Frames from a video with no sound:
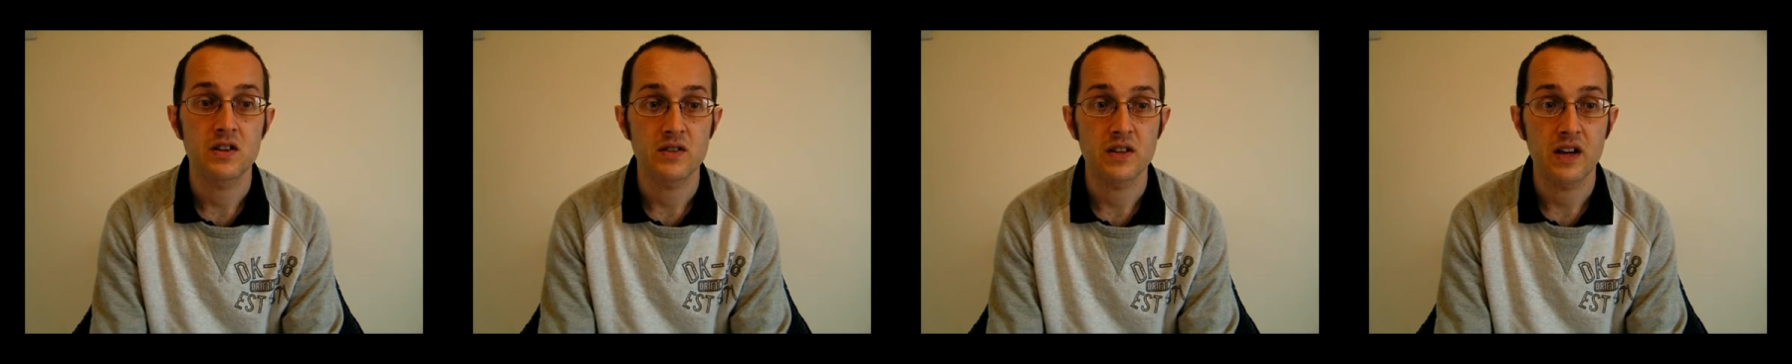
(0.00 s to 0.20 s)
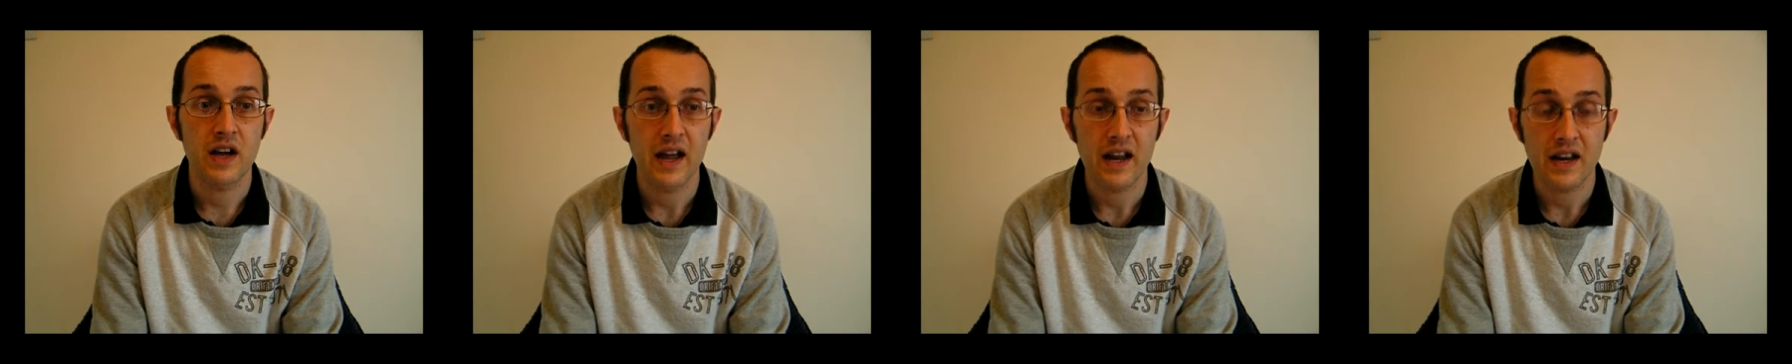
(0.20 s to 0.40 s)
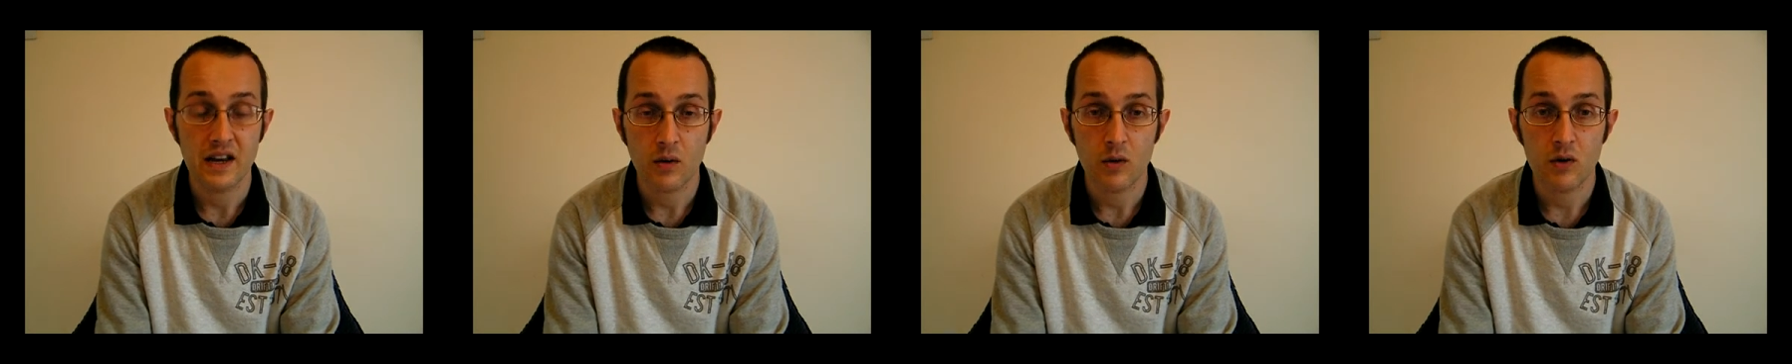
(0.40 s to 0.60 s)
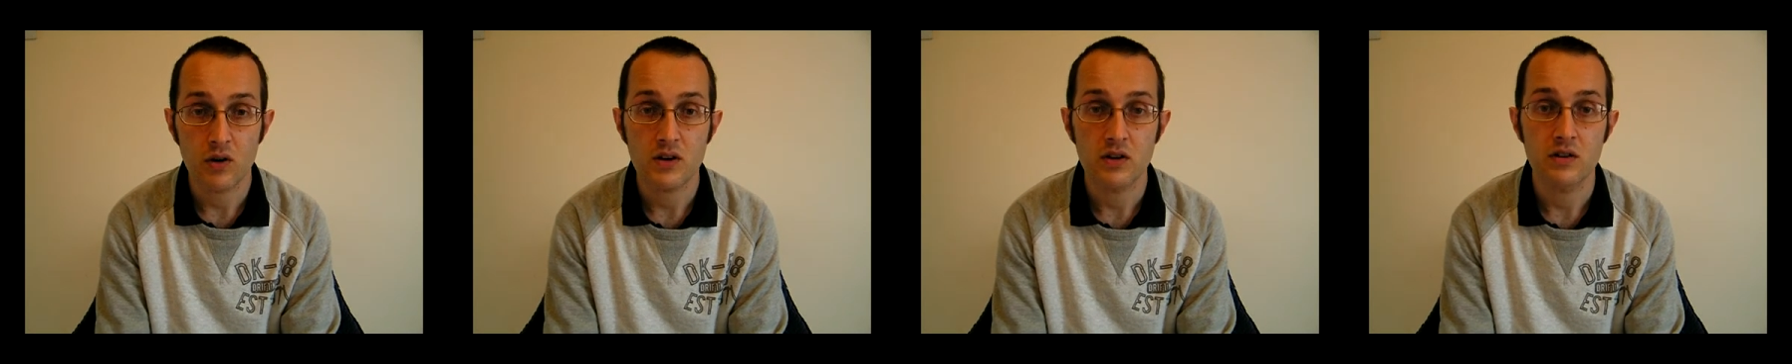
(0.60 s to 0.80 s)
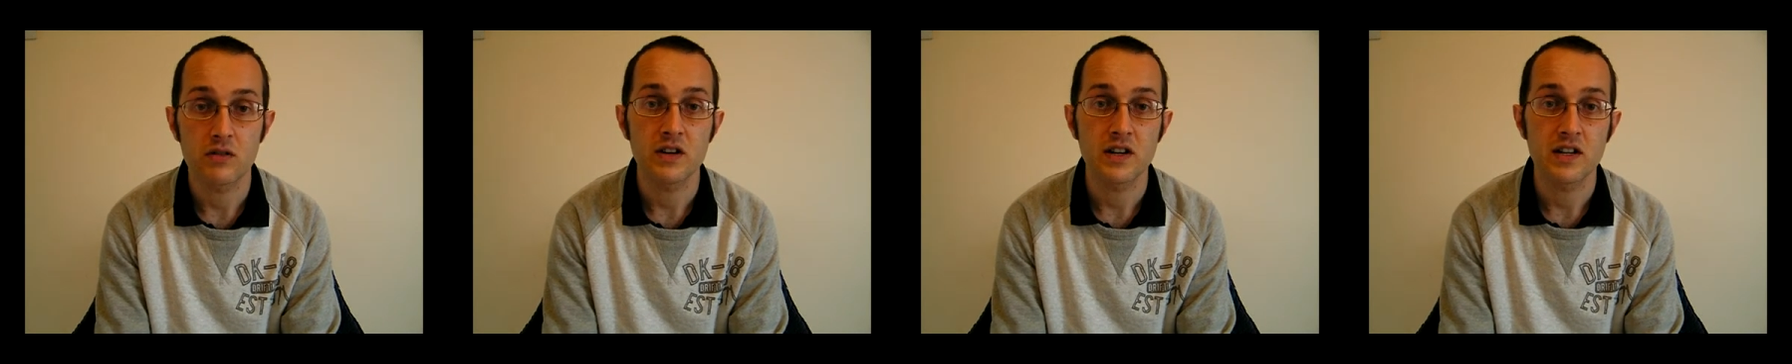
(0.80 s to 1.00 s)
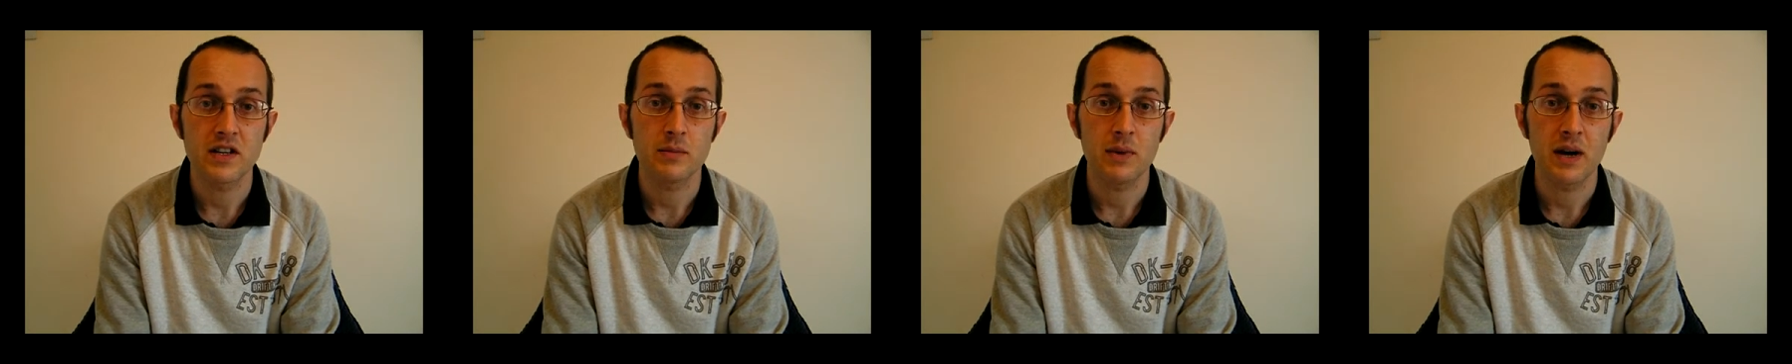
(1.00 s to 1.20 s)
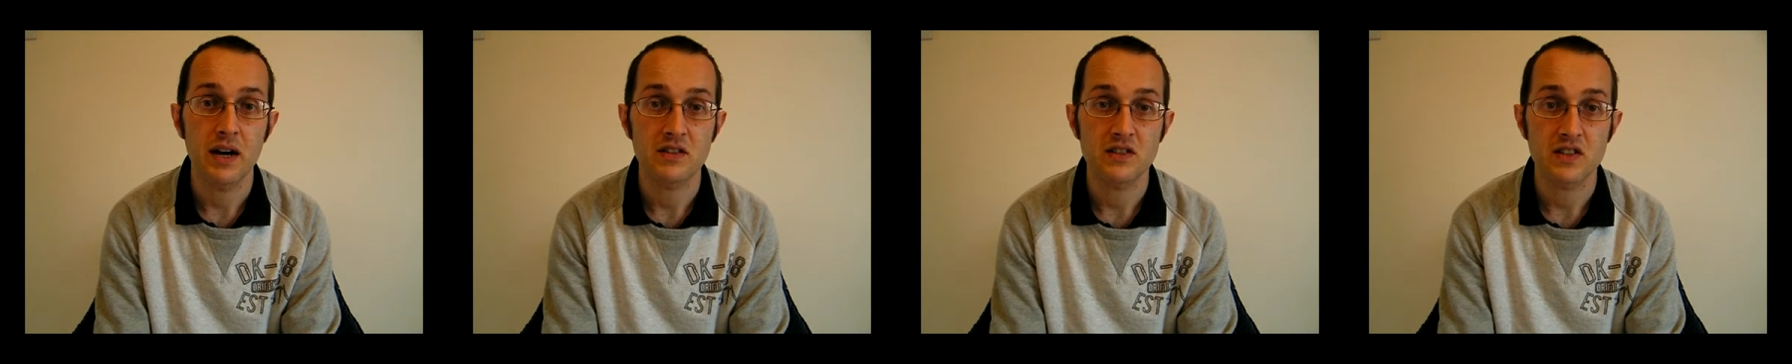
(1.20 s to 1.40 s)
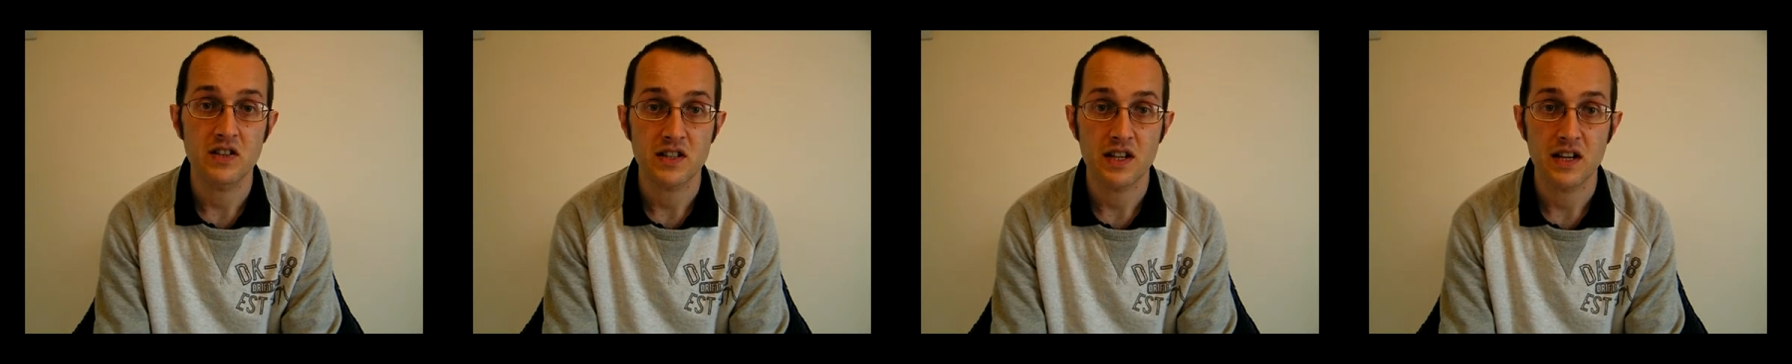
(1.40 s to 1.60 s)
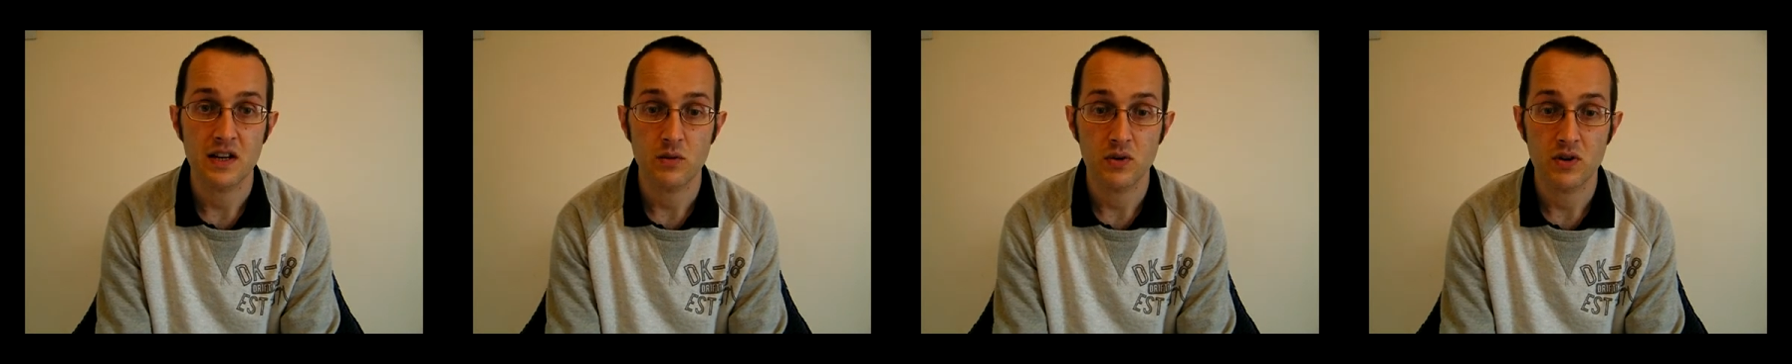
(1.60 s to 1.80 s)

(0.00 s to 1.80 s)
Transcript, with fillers: so that anyone can read about it,